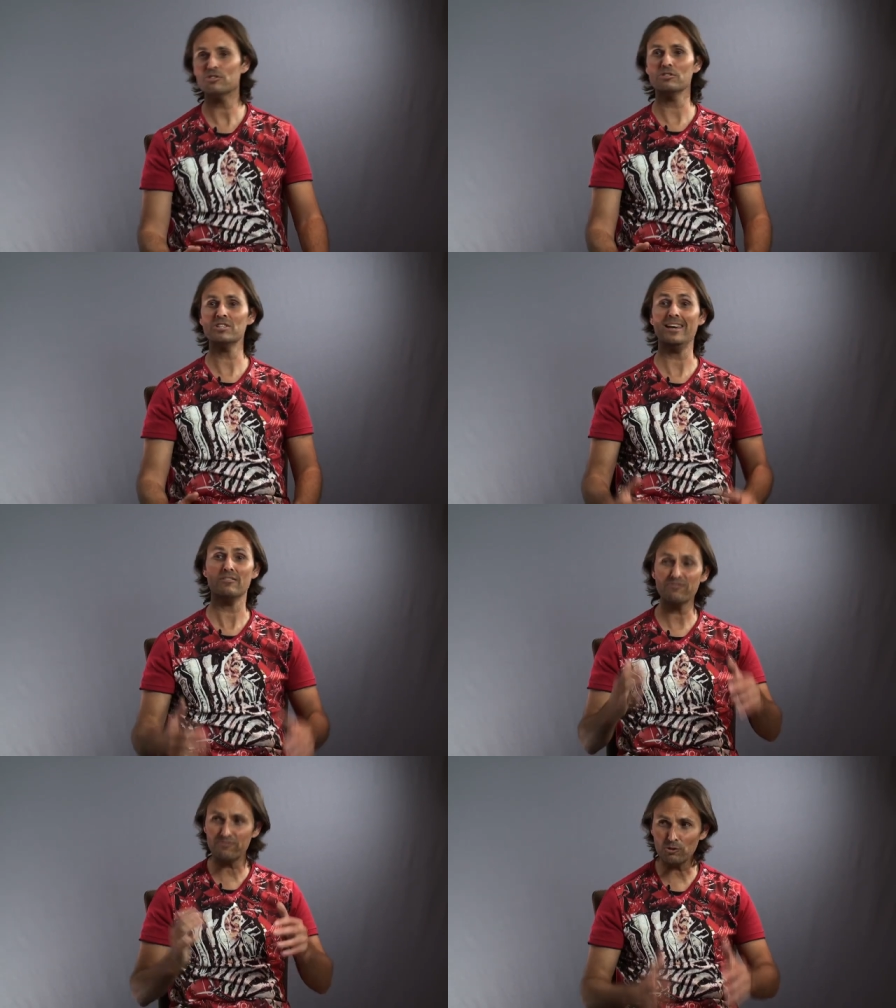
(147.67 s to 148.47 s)
to
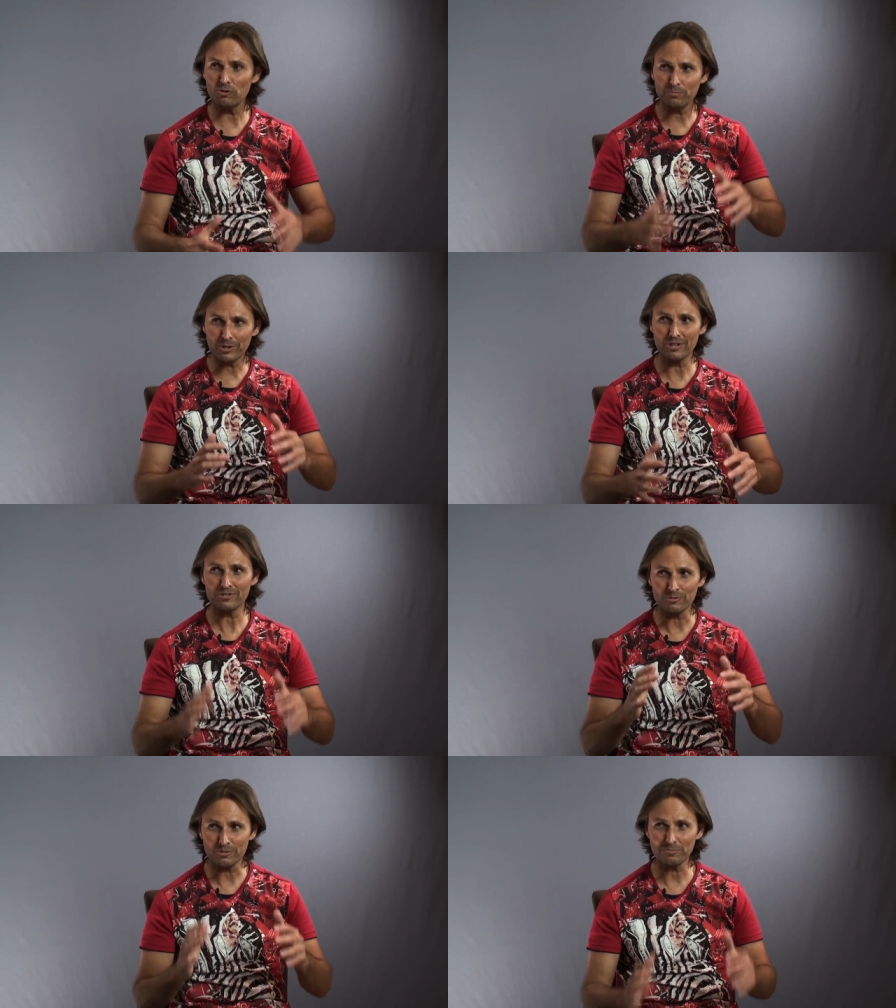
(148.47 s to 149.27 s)
take full
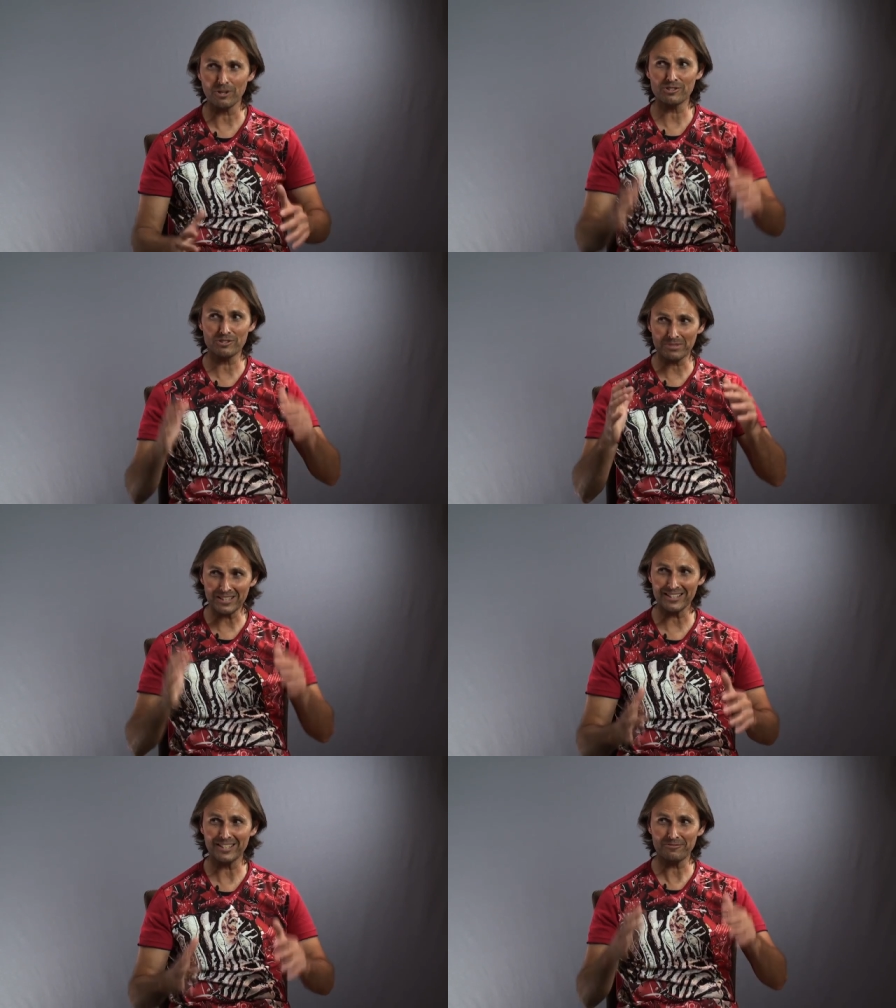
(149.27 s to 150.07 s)
personal
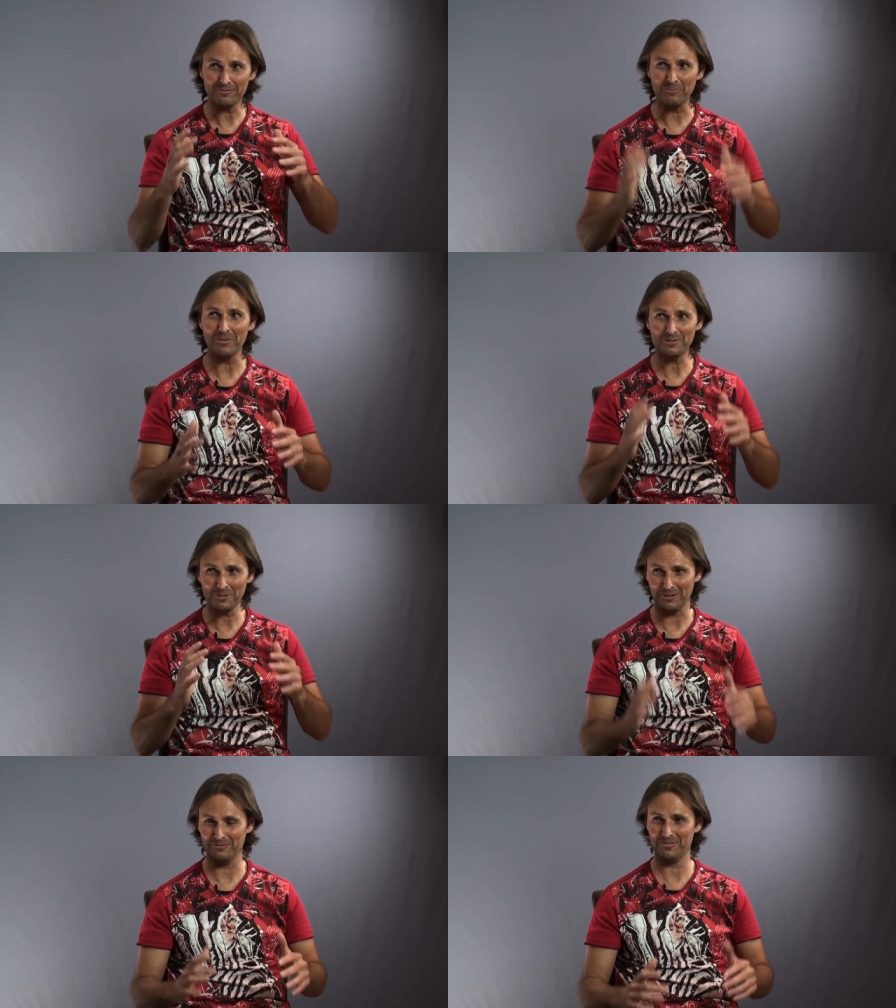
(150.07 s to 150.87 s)
responsibility for
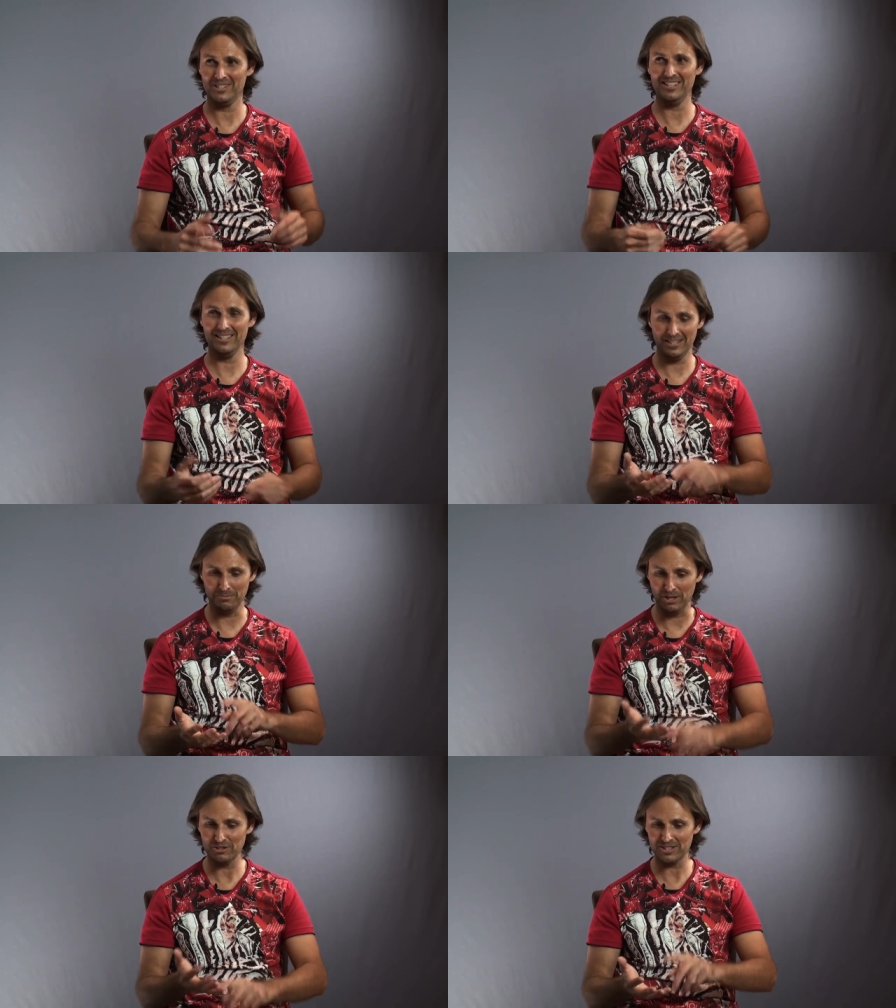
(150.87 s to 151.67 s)
myself,
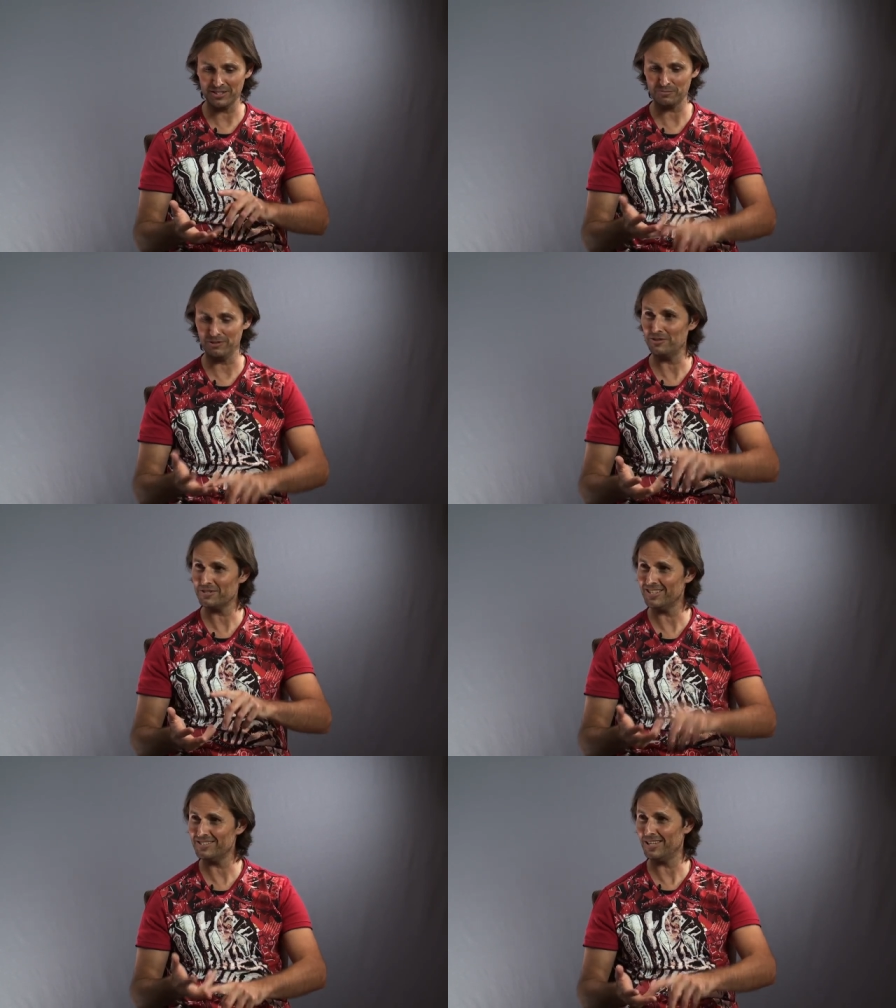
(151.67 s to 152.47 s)
emotionally,
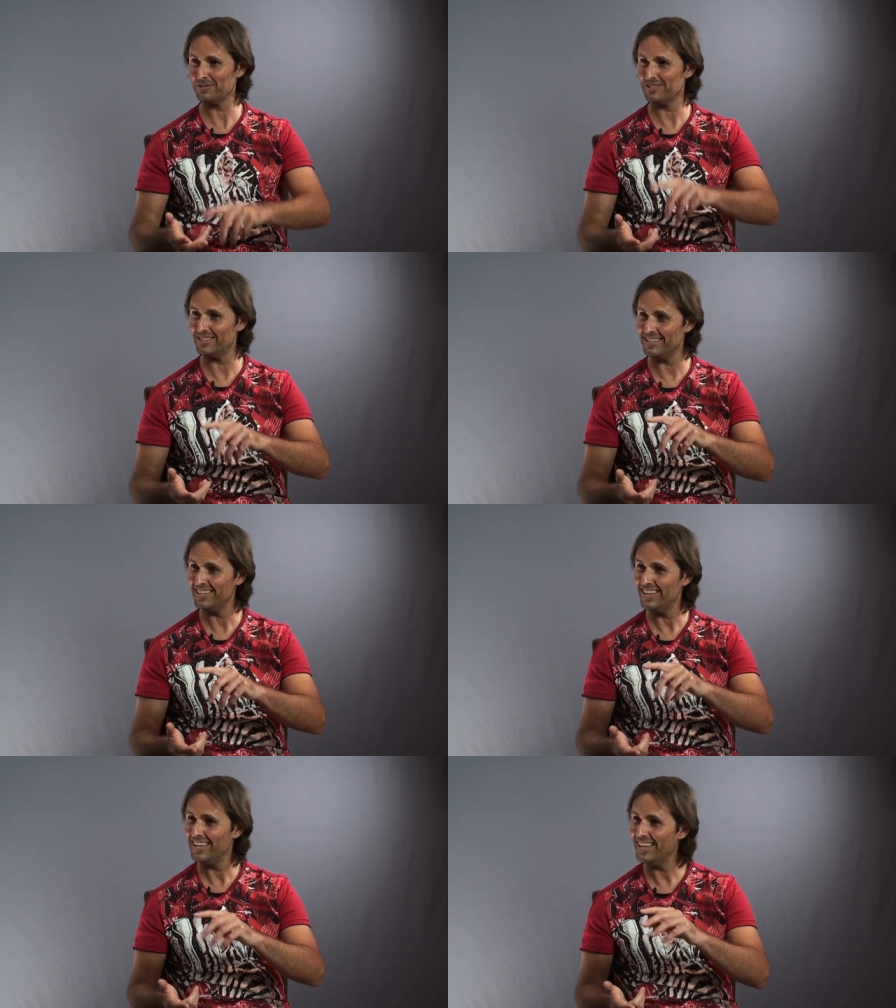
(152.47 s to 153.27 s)
spiritually, sexually,
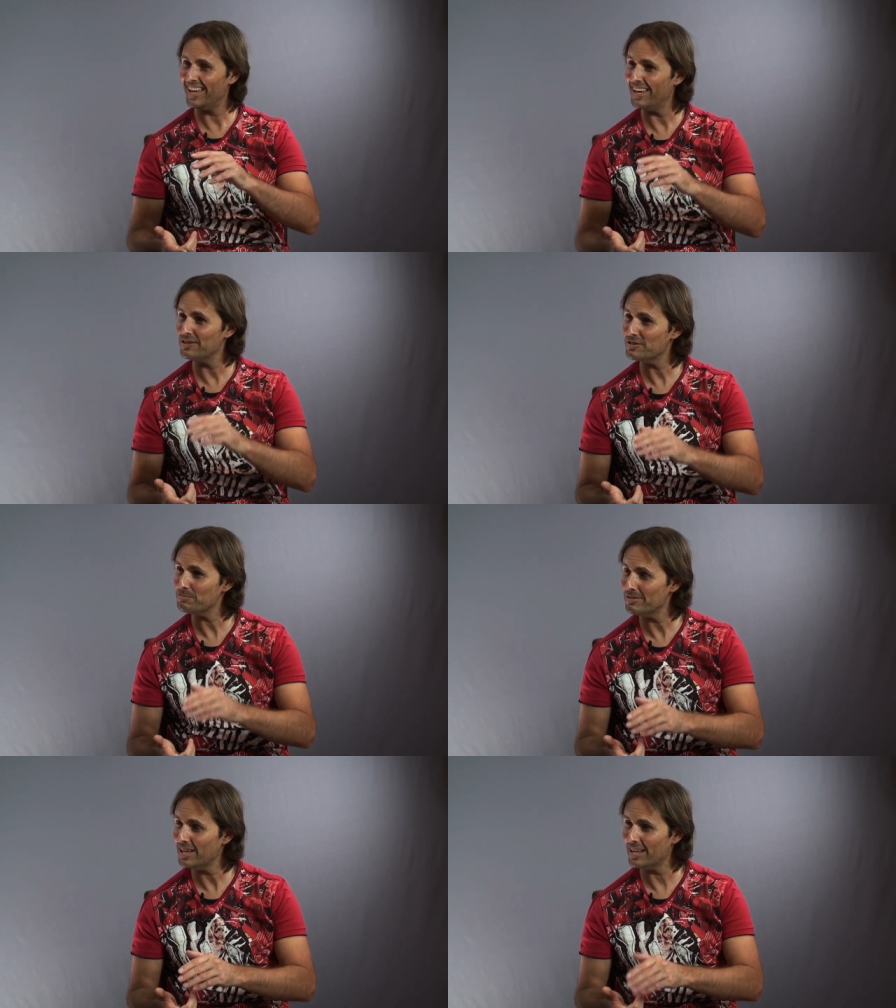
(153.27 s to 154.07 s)

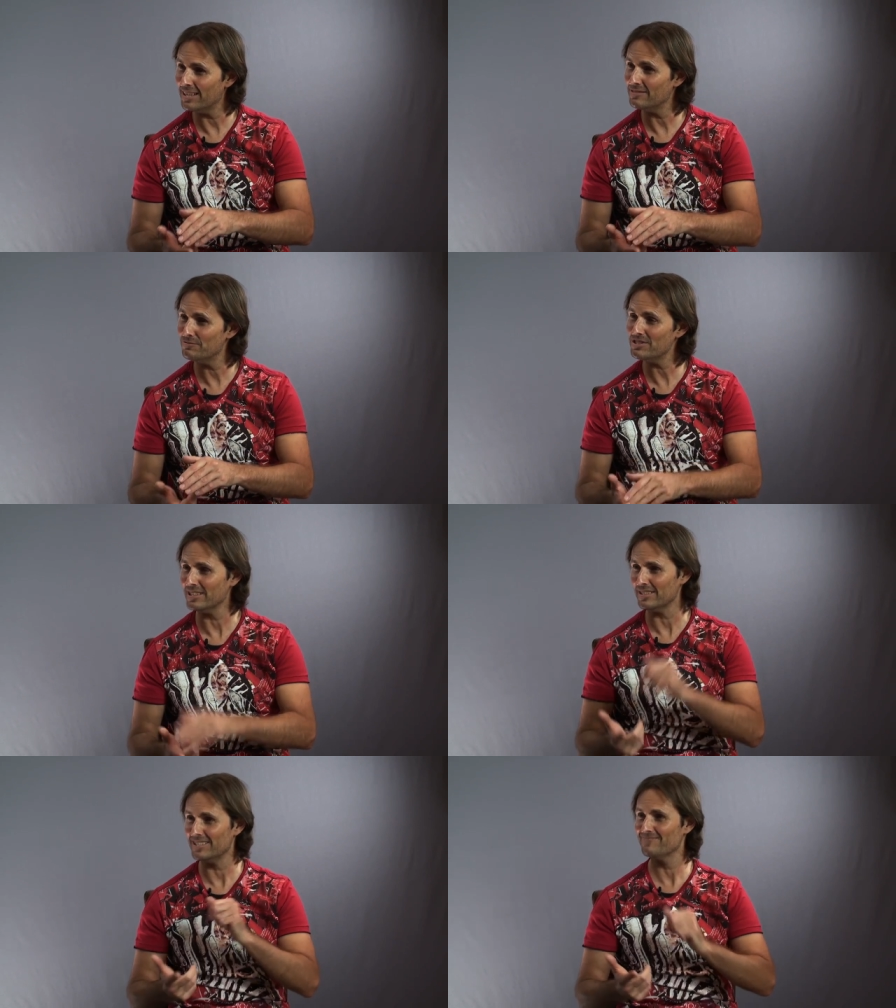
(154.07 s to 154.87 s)
and, and
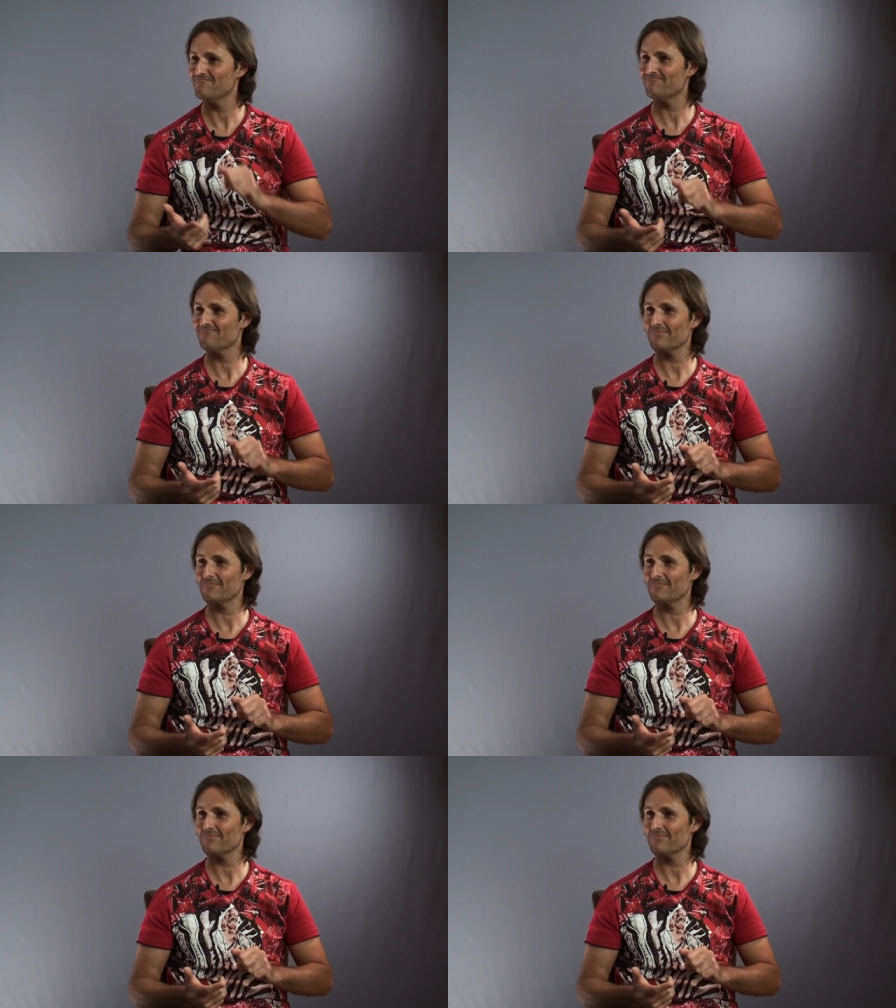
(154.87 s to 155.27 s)
physically. Yeah.